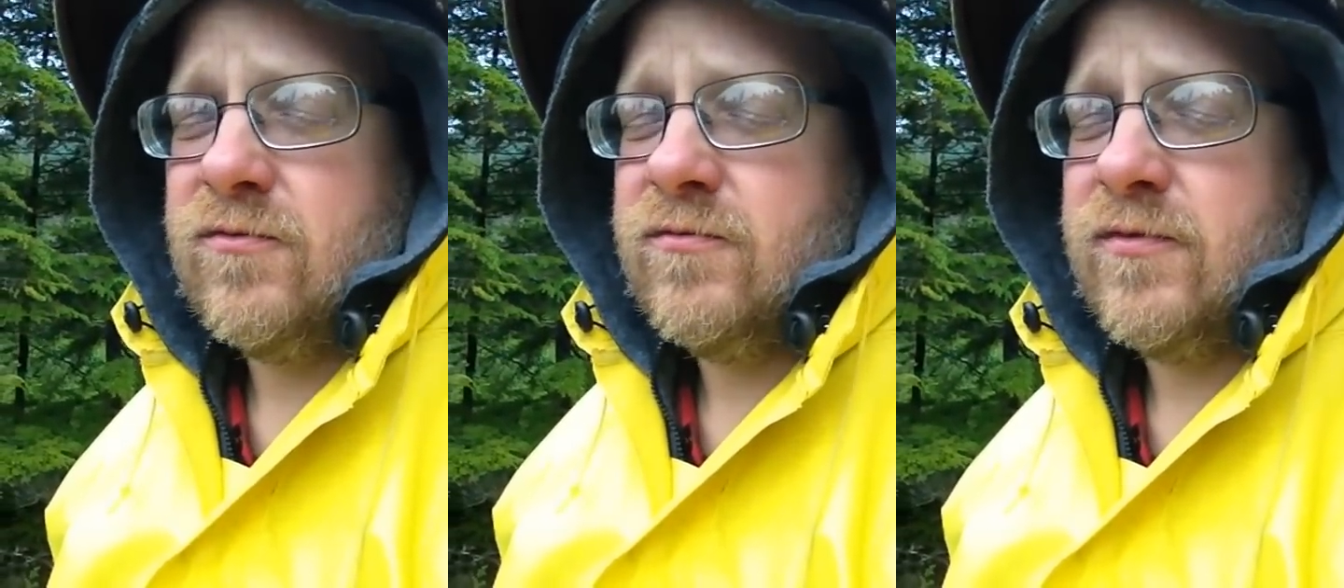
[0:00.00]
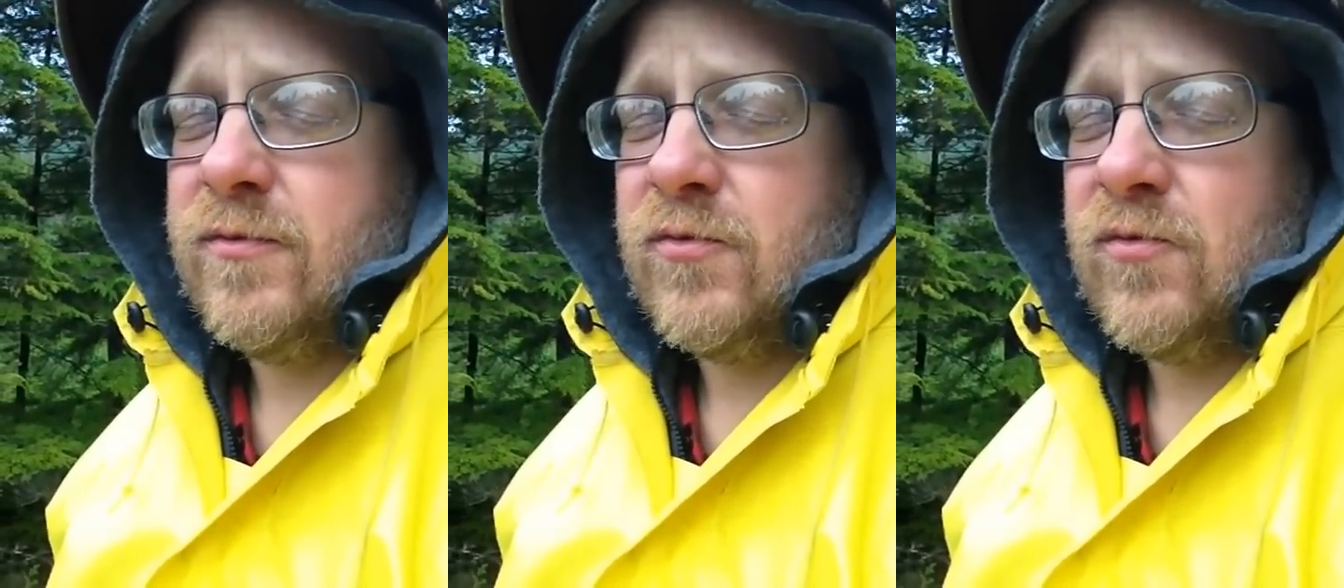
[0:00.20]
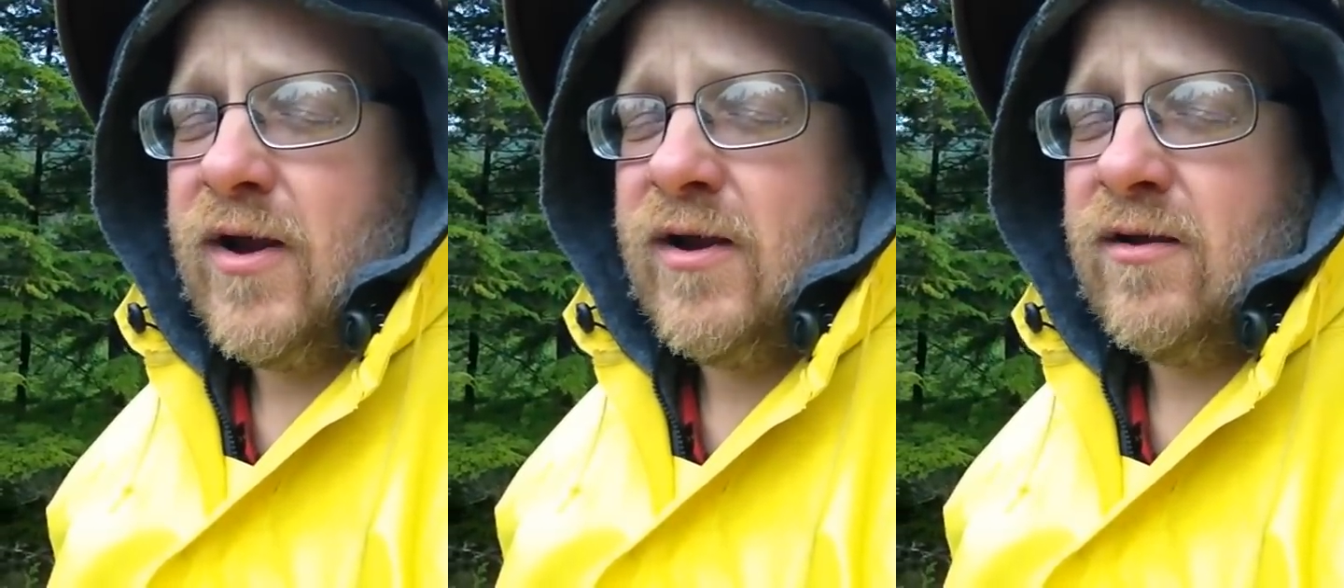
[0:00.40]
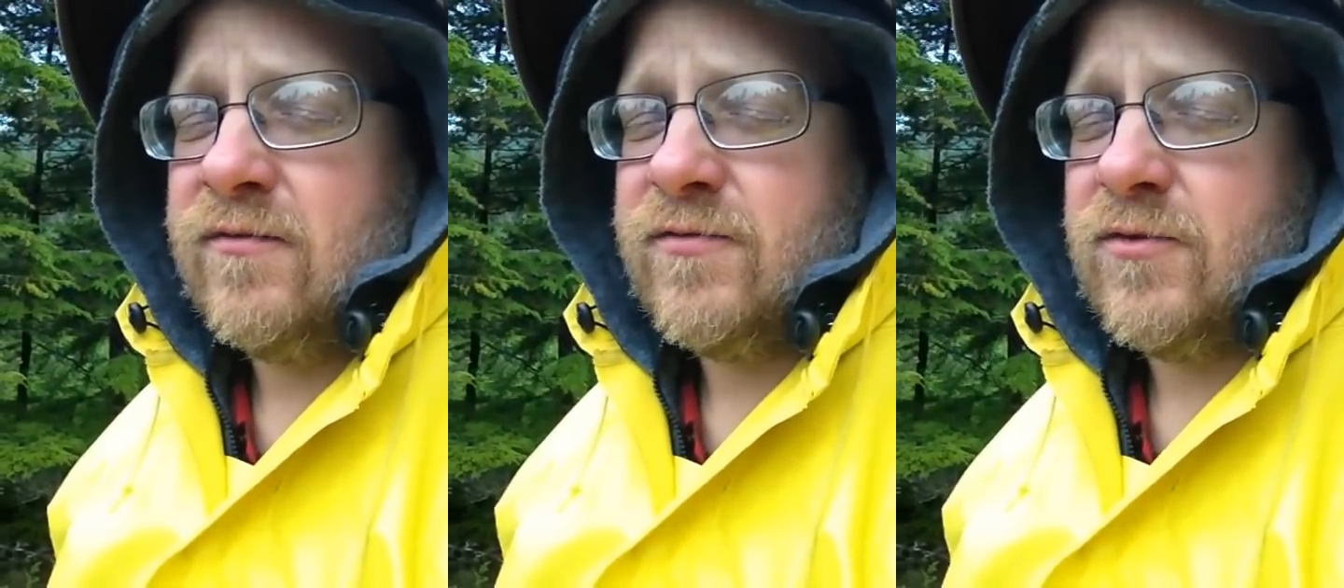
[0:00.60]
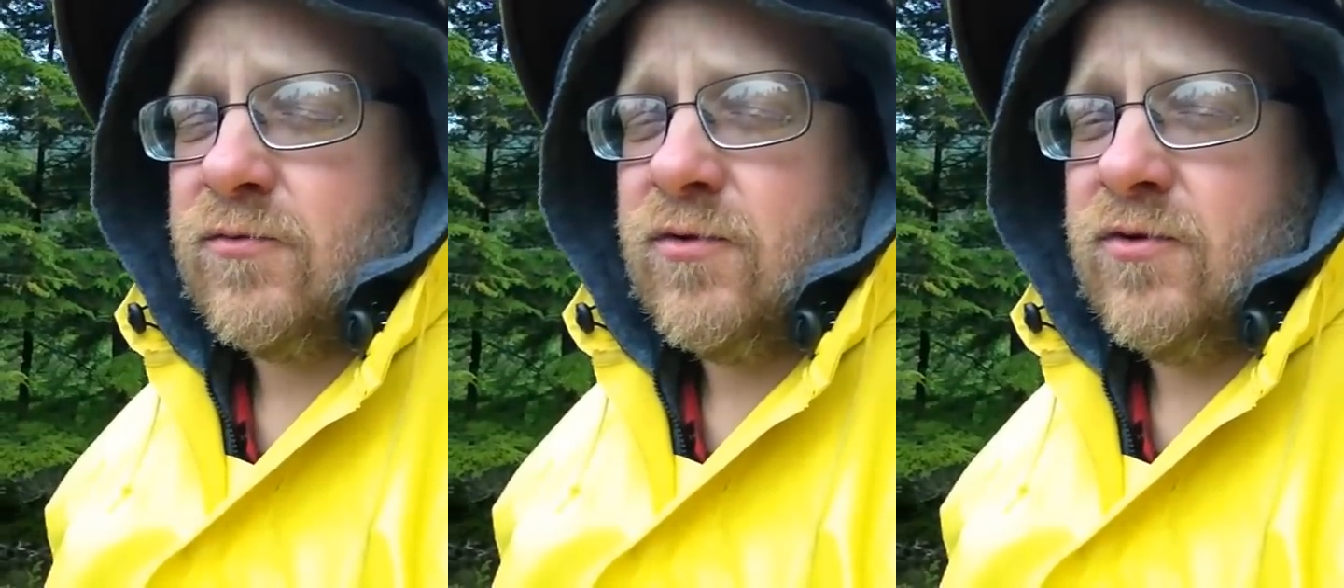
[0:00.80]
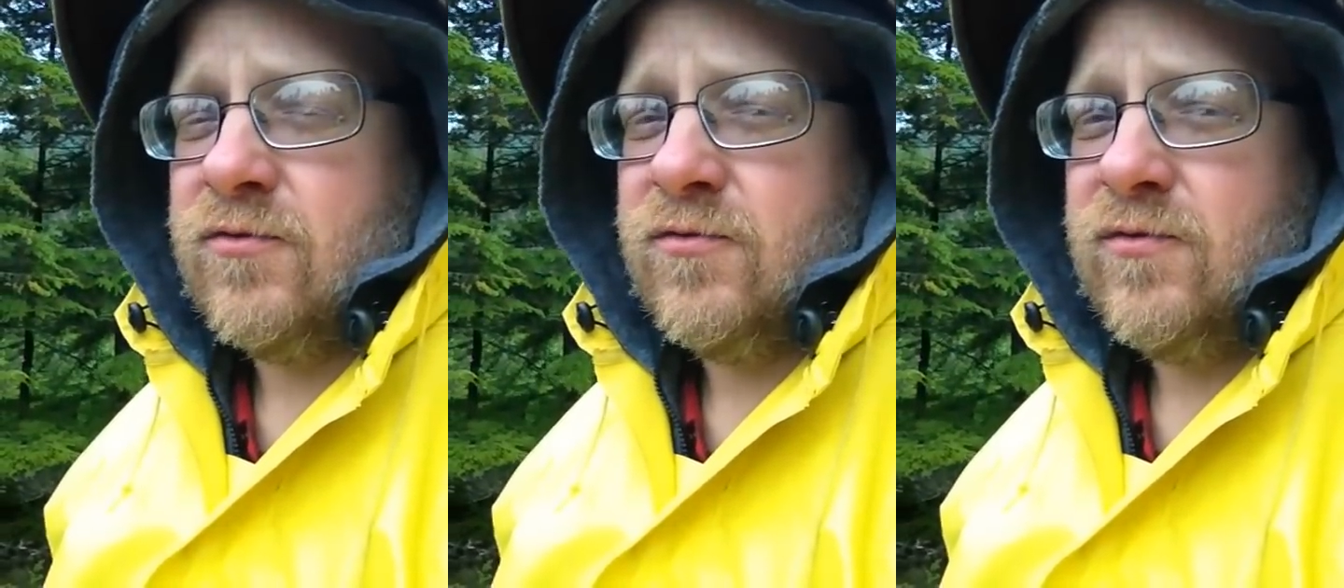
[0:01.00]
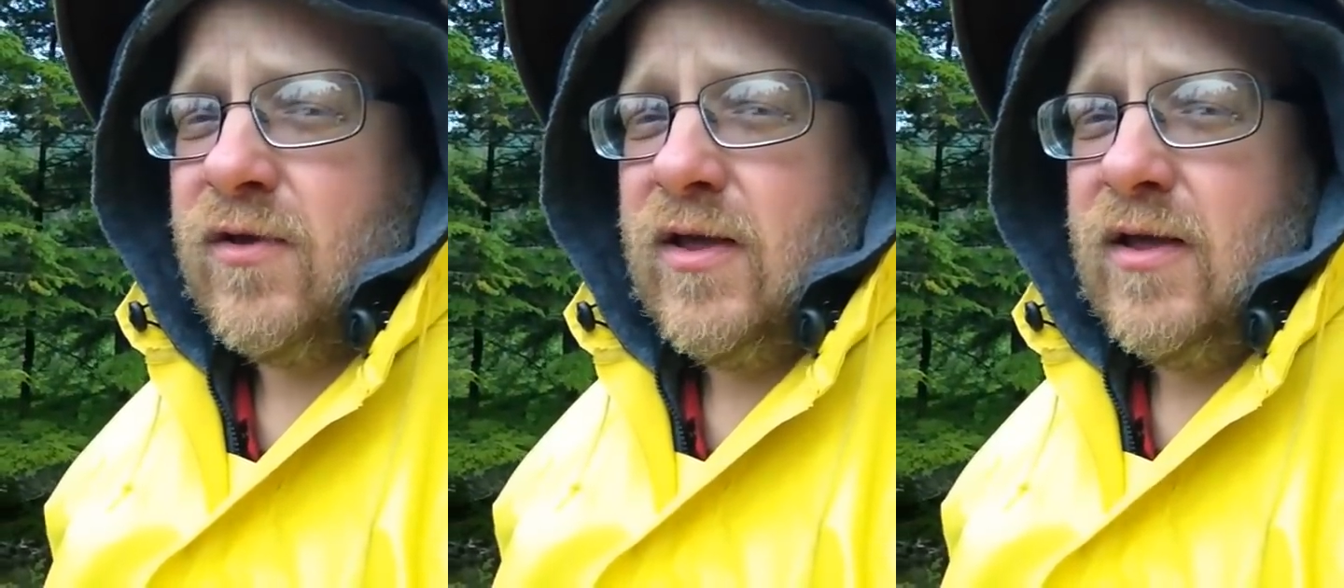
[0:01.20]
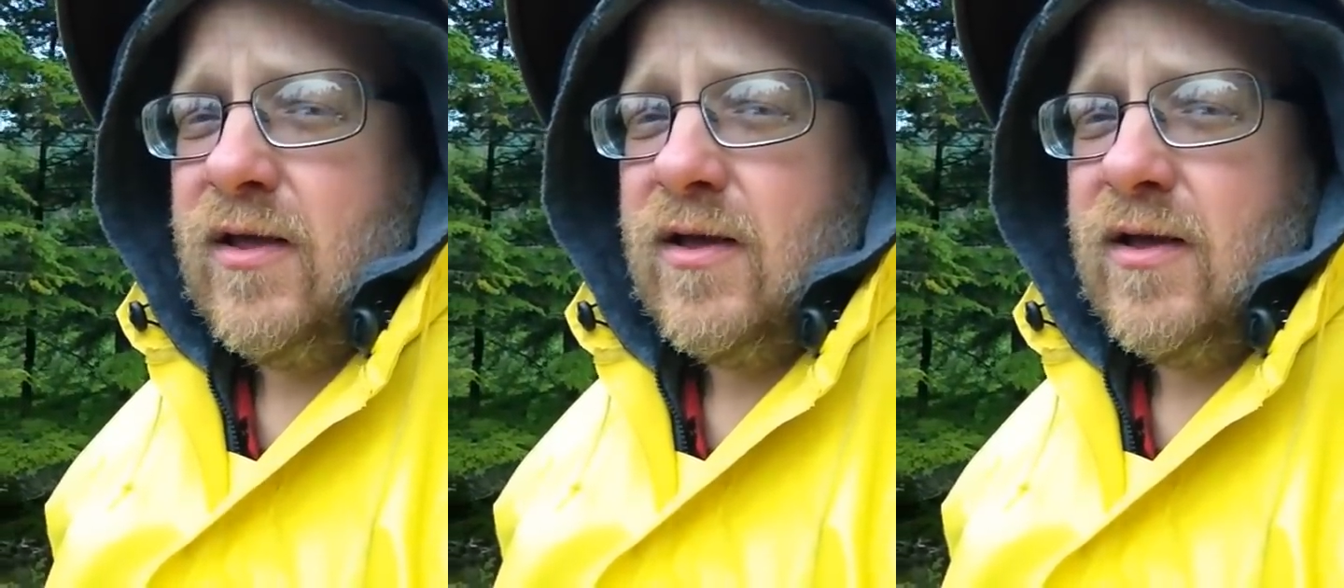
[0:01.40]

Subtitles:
from the rain off the roof,